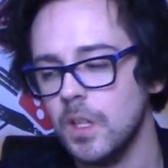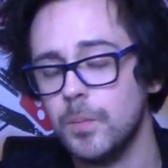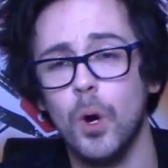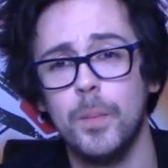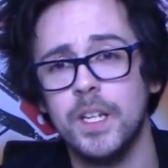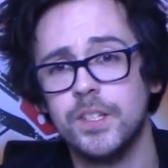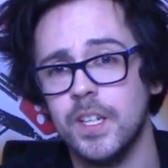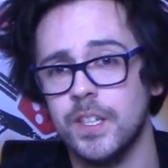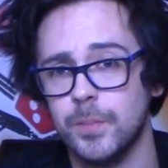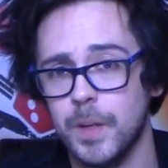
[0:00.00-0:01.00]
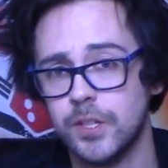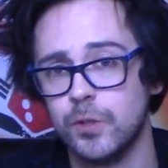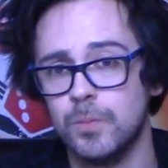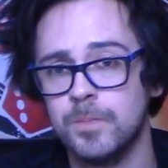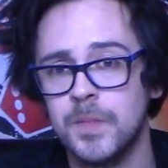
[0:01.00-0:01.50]
Problem is a
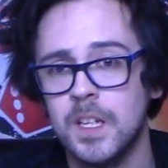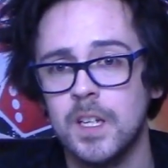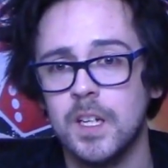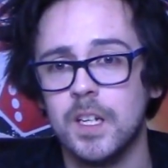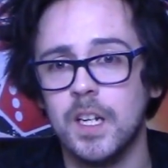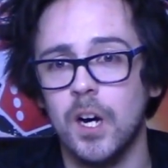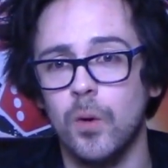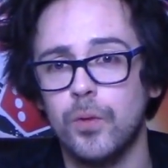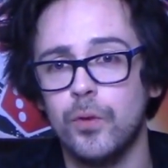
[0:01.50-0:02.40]
pistol. Now